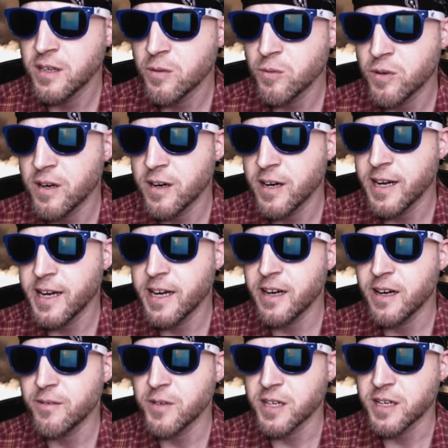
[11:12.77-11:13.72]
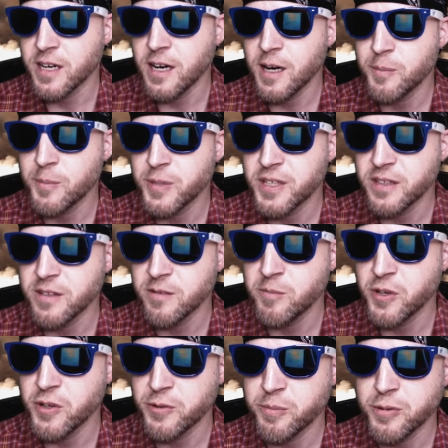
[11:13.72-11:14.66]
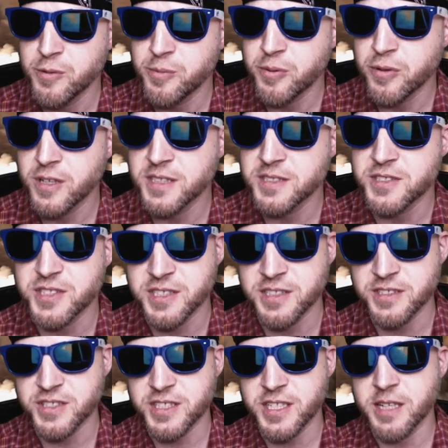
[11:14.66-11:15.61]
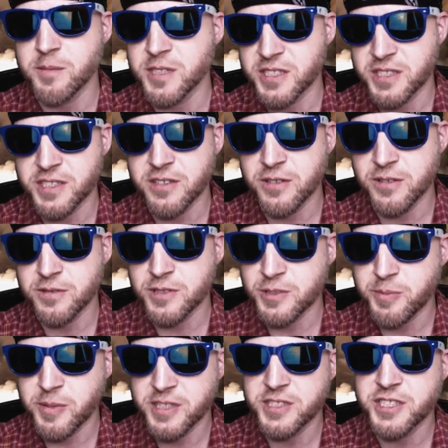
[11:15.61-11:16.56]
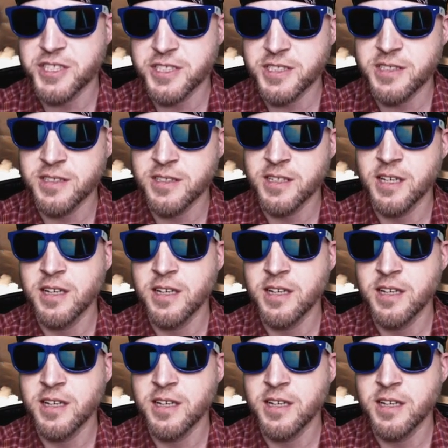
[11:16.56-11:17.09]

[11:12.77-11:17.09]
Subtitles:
where I have a copy of both blueprints in the same Excel spreadsheet,